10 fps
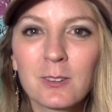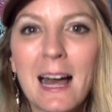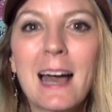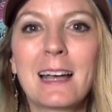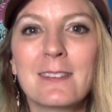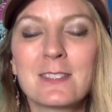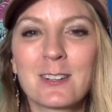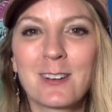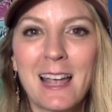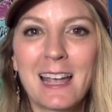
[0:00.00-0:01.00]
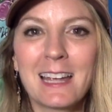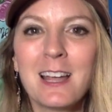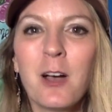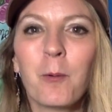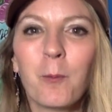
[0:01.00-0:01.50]
Lives, okay?
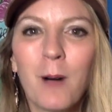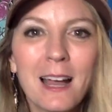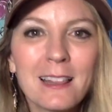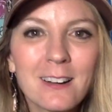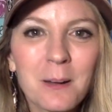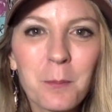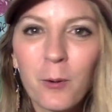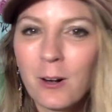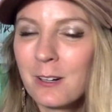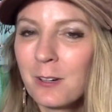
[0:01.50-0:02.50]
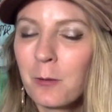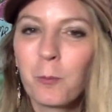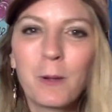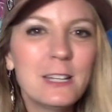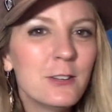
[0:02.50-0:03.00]
Why they're important,
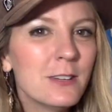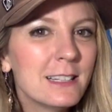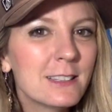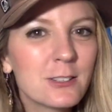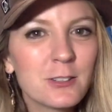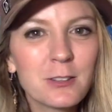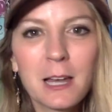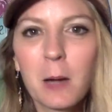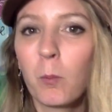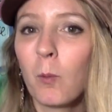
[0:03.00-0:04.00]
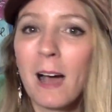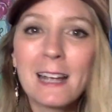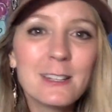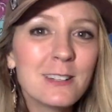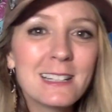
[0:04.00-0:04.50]
when you need to do them, why
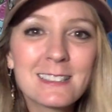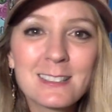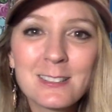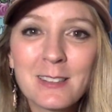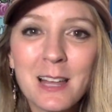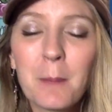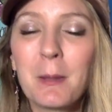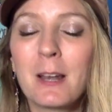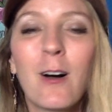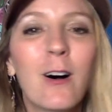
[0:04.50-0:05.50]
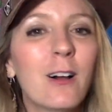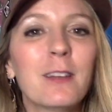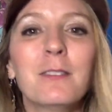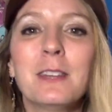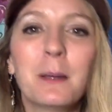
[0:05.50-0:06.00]
you need to do them, and
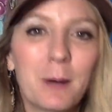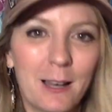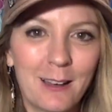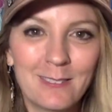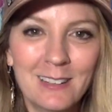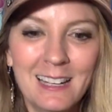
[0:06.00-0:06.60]
all of the above.